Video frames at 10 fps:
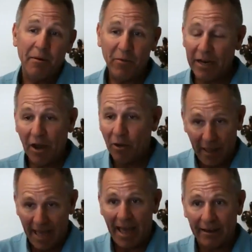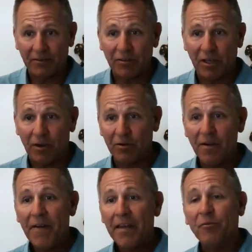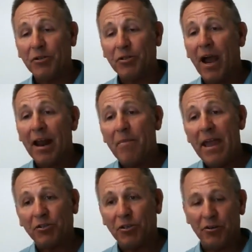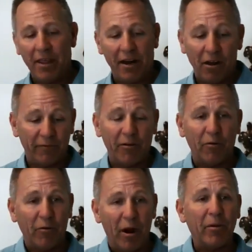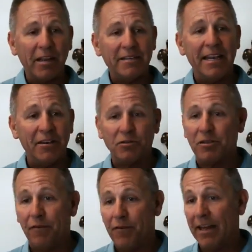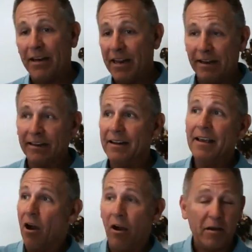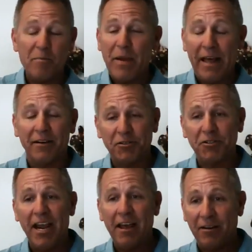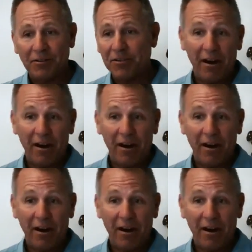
We know that. And so we try to make sure that all of our rubber continues to fit in our competitors' channels.